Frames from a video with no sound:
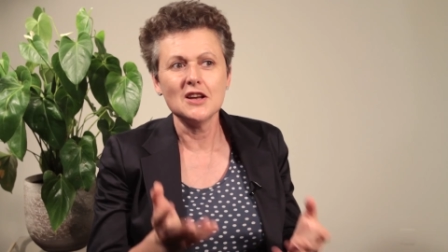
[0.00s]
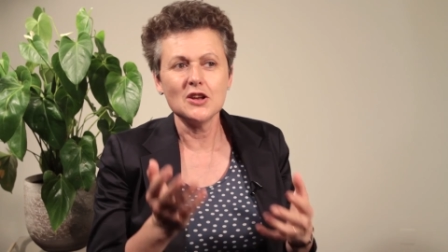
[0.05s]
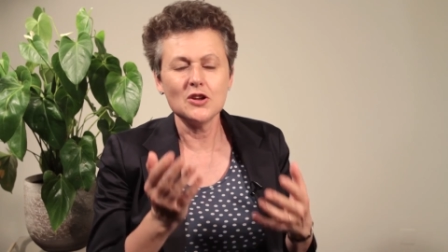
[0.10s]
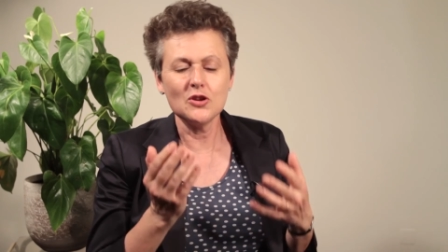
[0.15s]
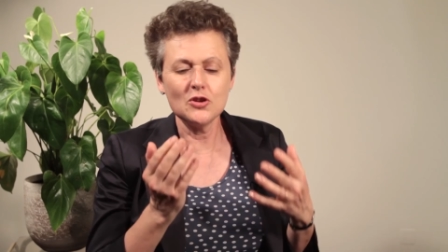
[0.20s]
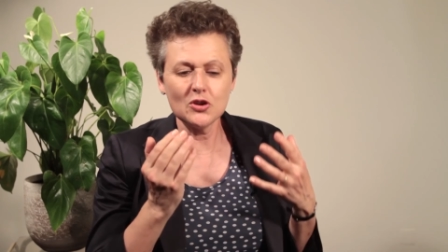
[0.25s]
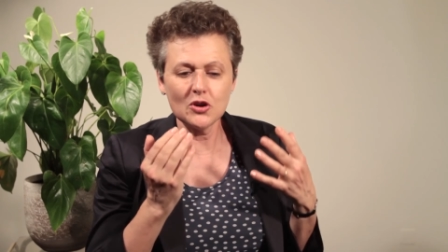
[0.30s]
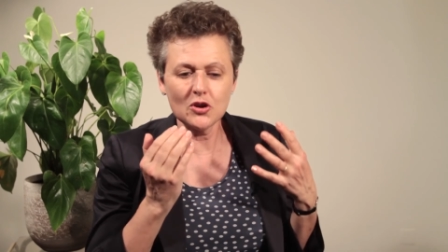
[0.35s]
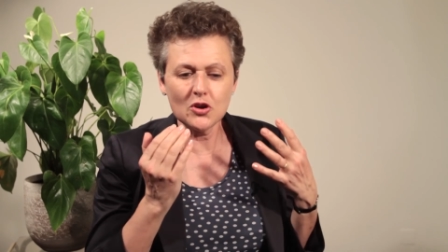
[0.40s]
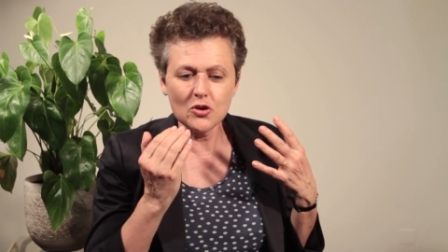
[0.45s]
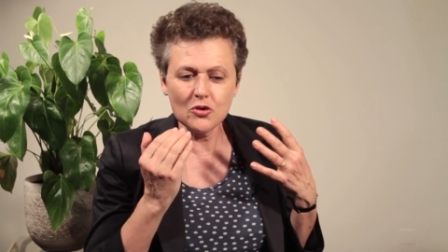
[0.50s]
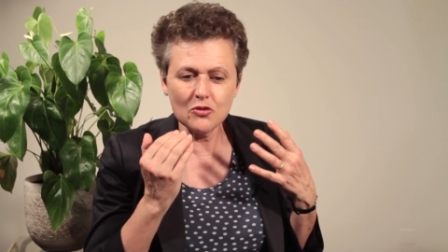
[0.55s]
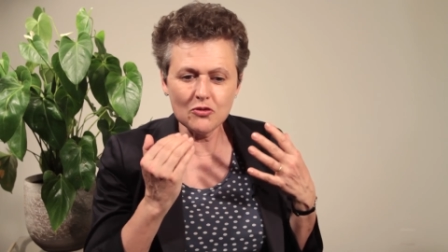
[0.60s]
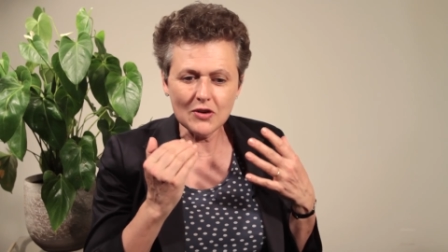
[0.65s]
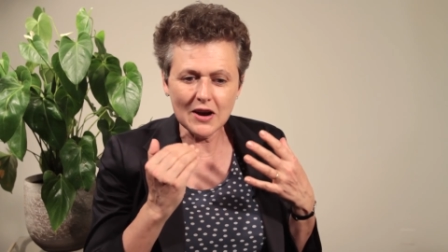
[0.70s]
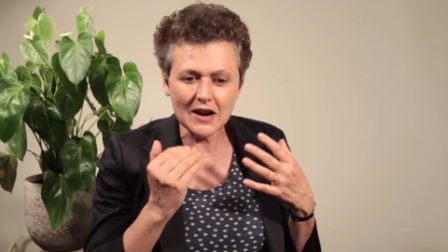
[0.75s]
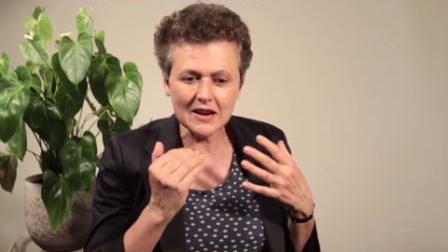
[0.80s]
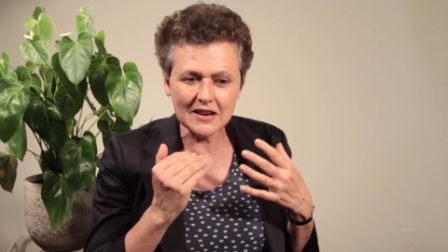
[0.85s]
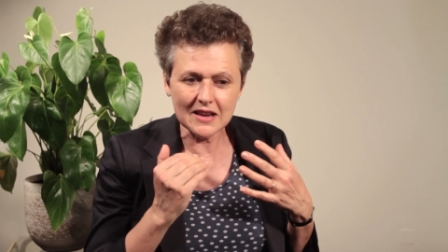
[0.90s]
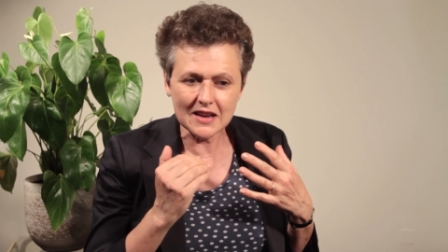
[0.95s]
you know you
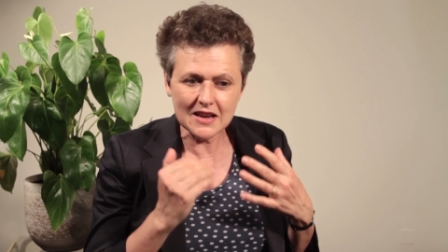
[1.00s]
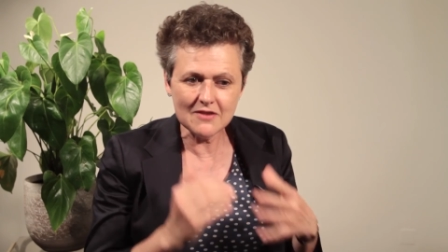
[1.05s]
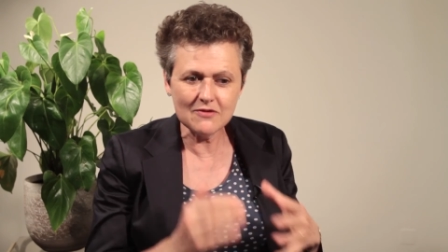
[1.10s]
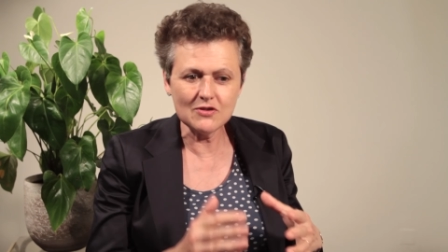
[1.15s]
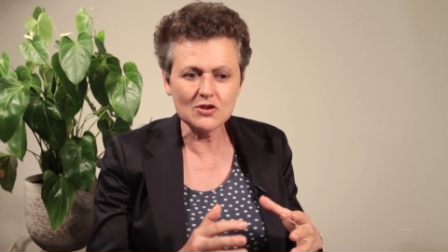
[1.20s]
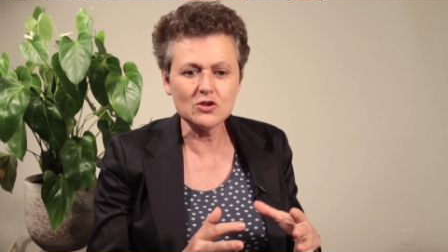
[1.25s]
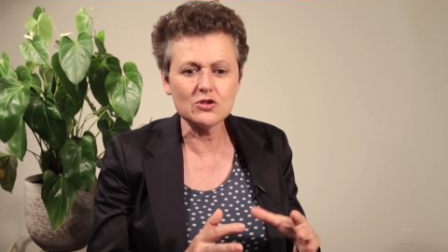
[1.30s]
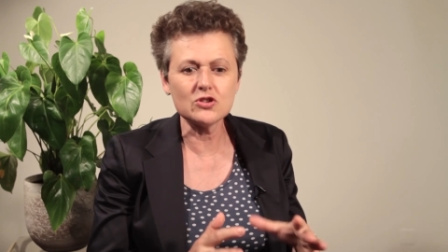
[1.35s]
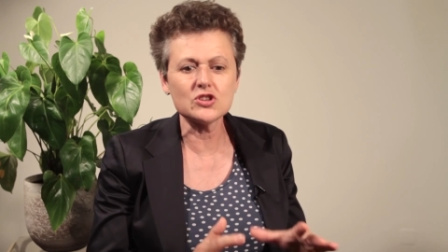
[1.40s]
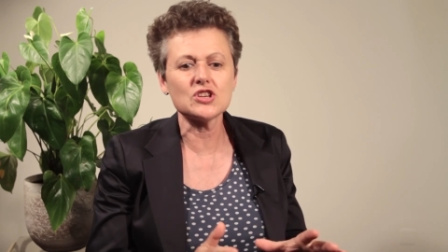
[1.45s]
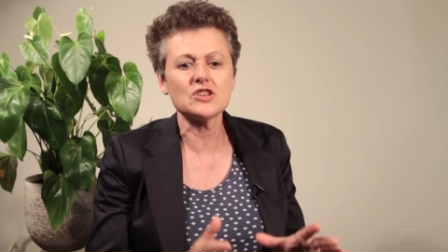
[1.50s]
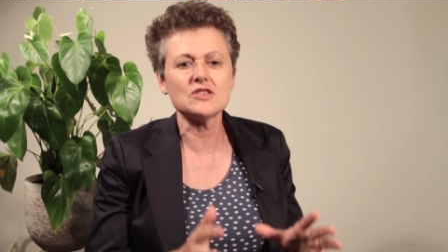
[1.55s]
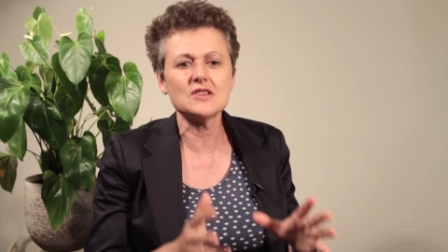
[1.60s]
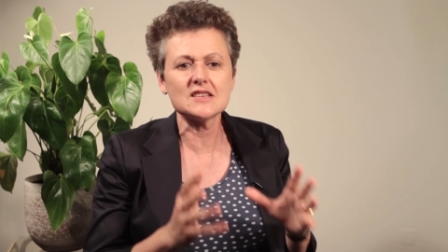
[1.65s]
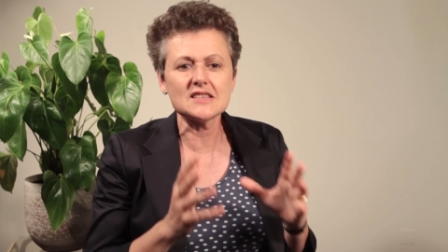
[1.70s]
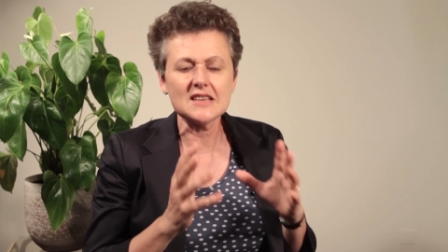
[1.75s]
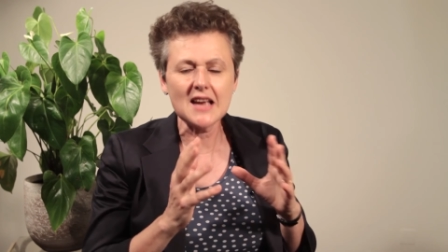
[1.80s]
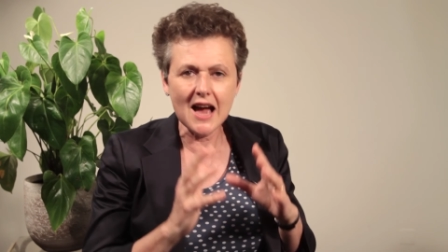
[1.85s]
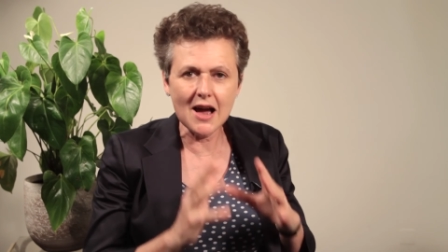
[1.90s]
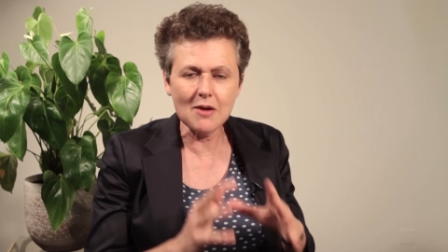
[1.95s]
find evolution. This
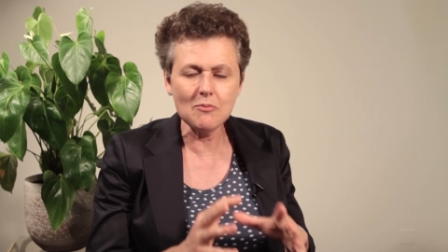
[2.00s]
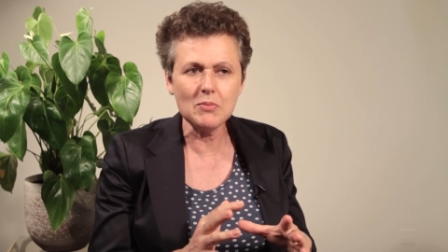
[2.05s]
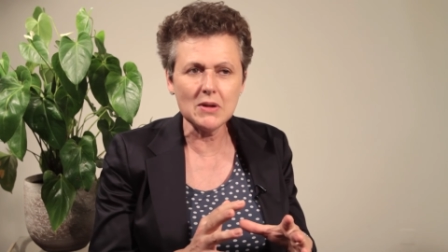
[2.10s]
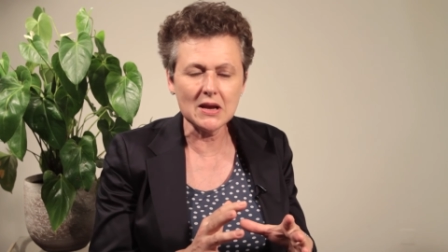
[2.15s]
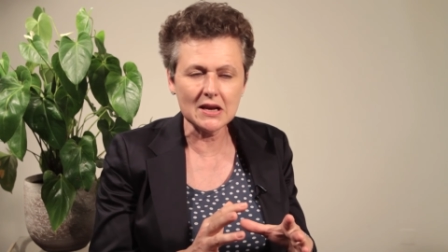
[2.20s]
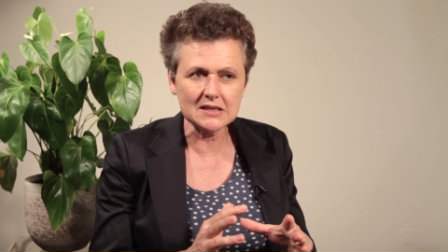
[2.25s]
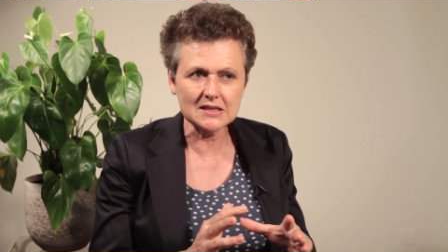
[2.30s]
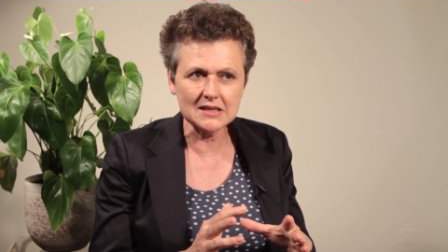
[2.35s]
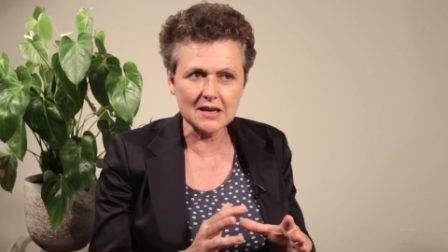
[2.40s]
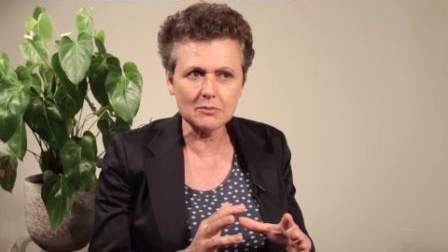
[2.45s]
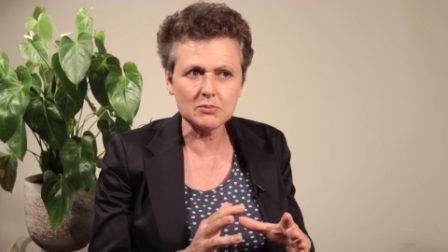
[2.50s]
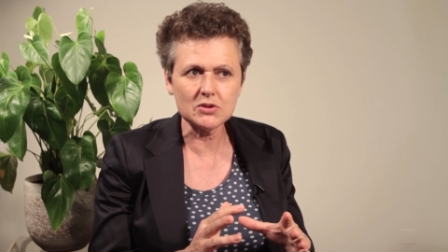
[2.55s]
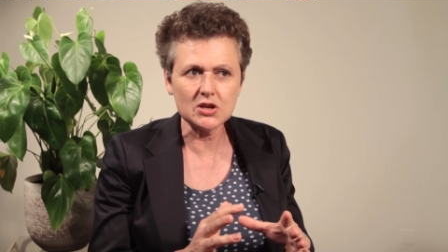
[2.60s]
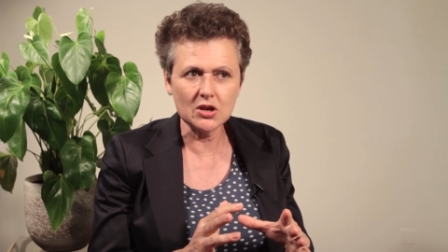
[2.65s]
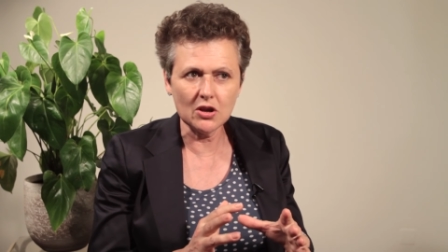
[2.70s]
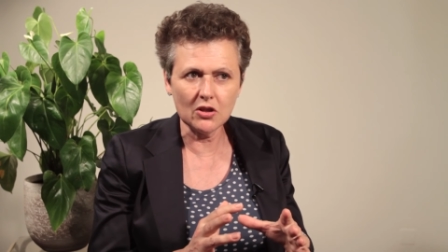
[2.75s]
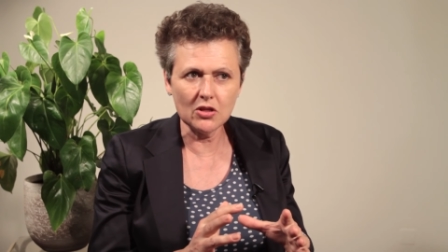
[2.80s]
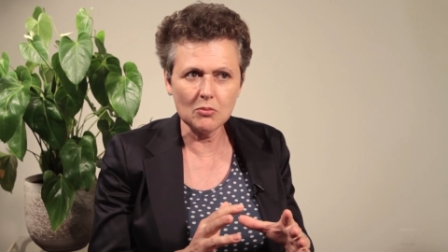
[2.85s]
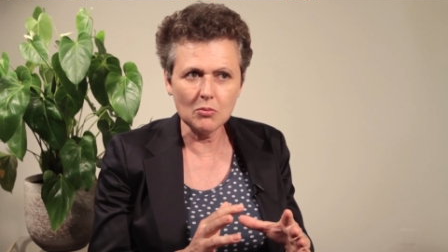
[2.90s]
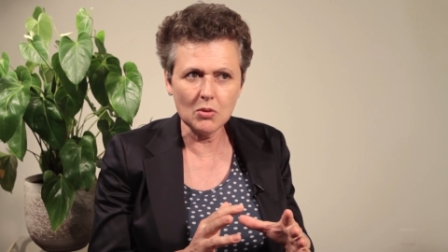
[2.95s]
can be accepted
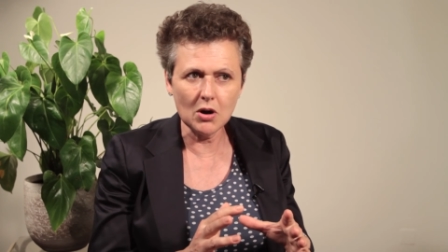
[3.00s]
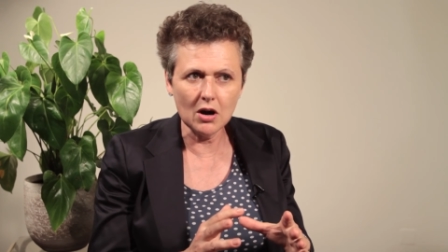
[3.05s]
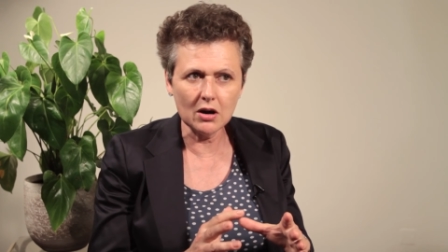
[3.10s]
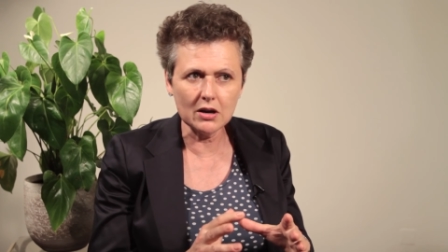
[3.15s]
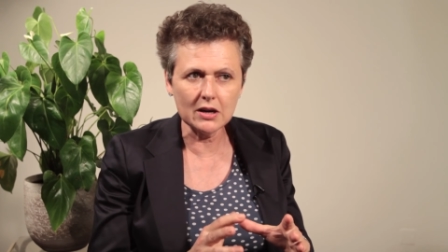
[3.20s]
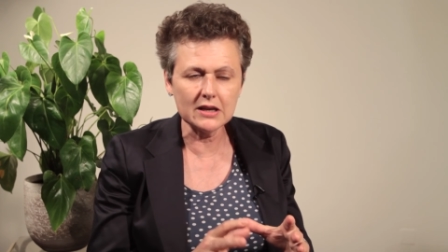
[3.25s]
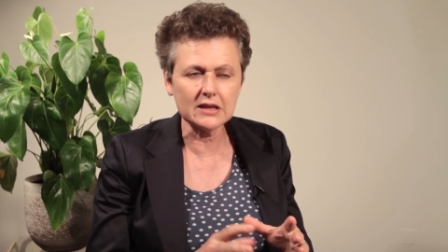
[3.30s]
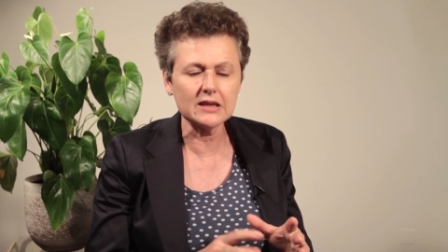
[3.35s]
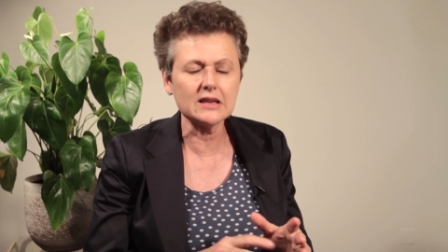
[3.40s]
on the market.